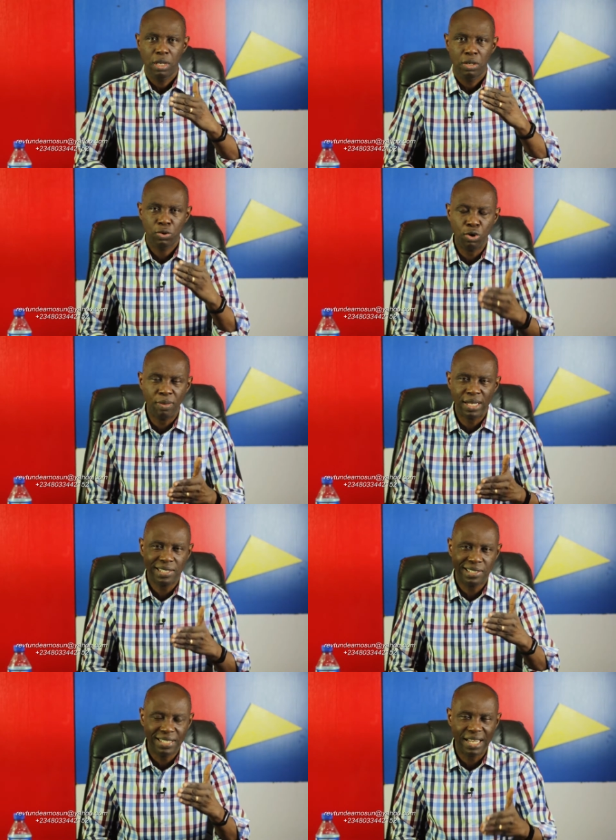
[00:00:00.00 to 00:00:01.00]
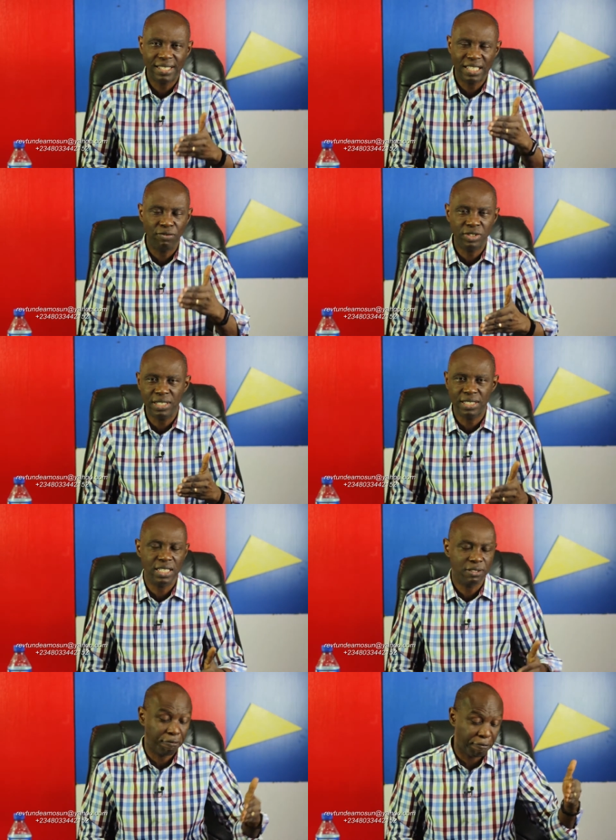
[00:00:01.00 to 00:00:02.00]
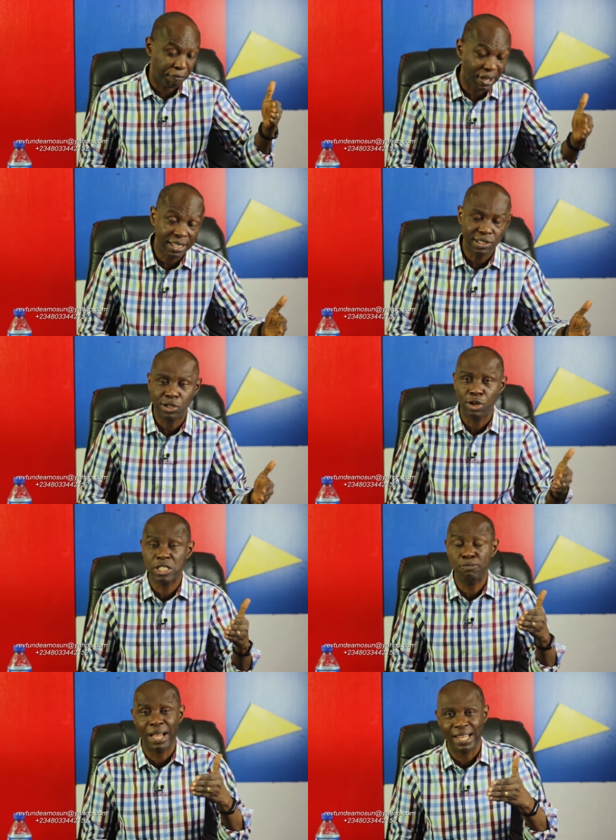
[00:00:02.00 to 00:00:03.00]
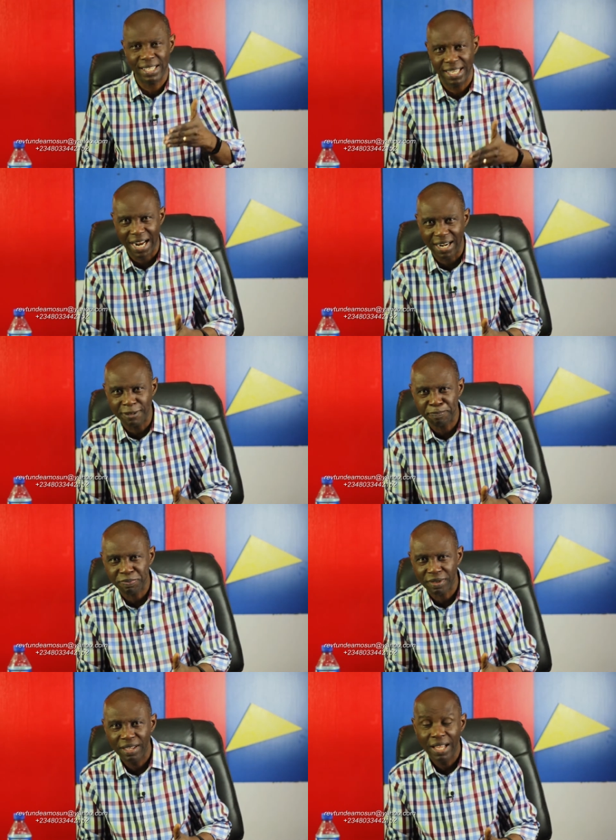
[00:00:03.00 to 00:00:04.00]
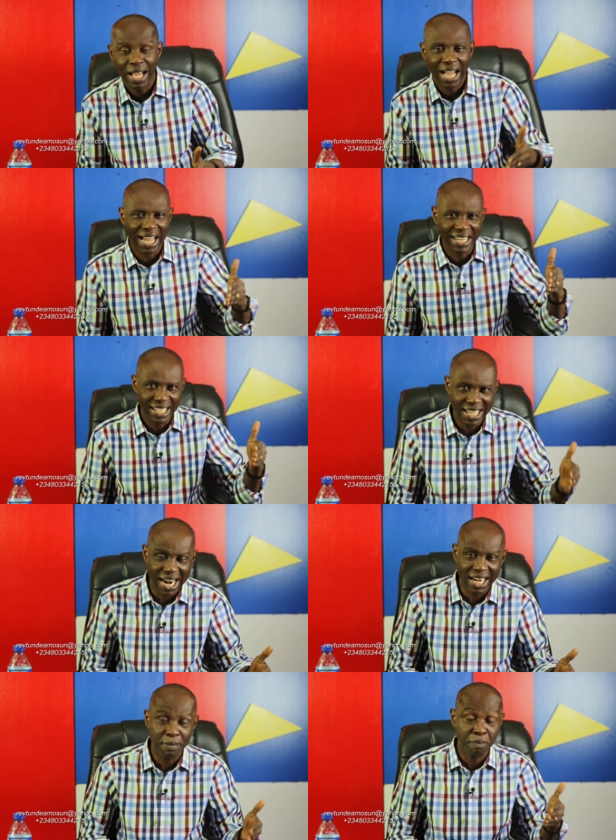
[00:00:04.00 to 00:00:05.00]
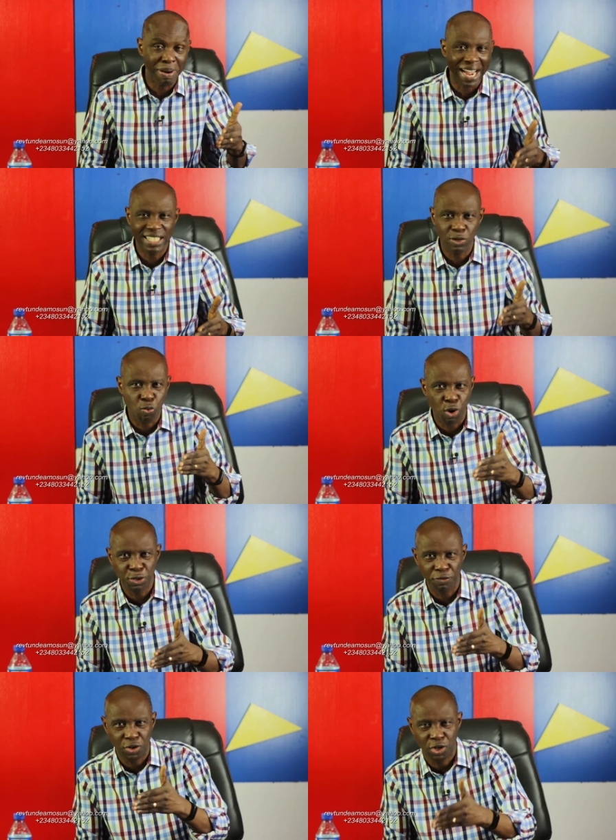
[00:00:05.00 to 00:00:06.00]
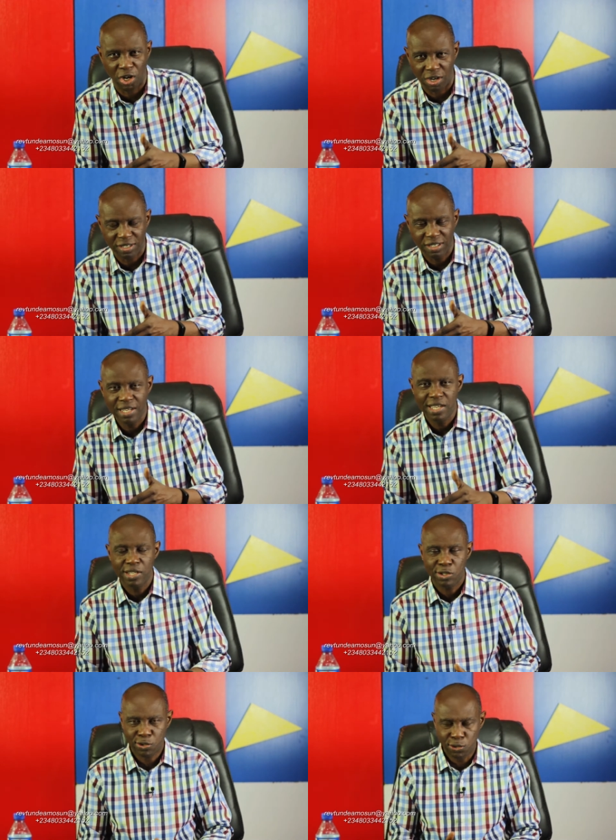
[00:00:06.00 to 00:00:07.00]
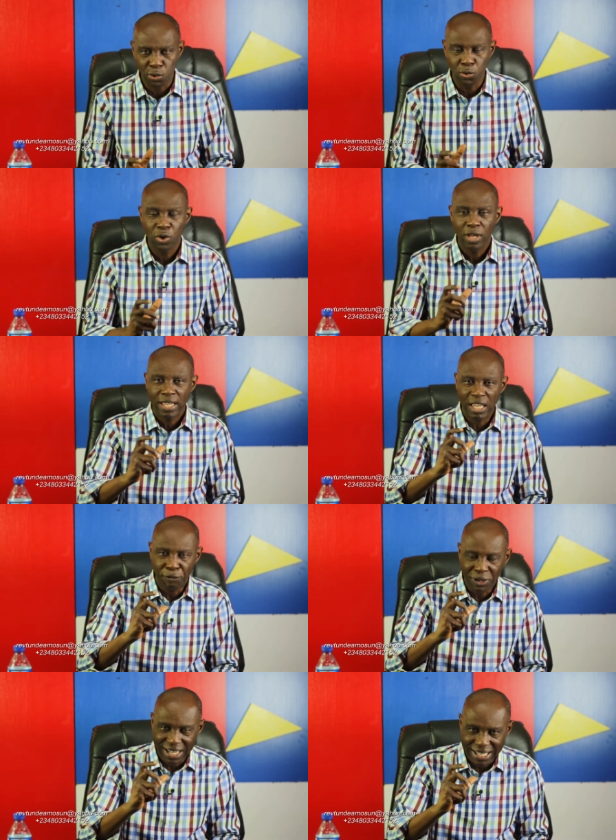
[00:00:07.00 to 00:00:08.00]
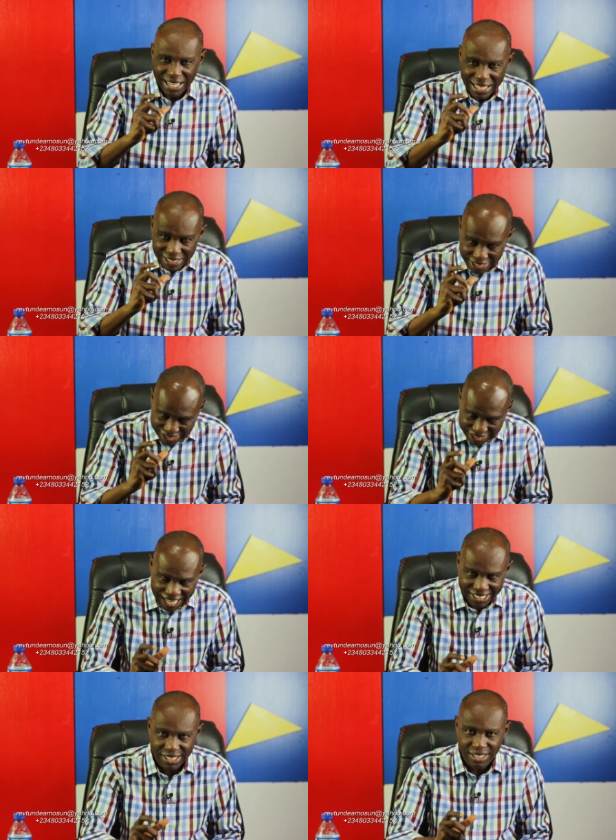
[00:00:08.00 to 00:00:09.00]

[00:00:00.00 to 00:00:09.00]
Romans 10:17 says, "Faith comes by hearing, and hearing by the word of God." So if you can start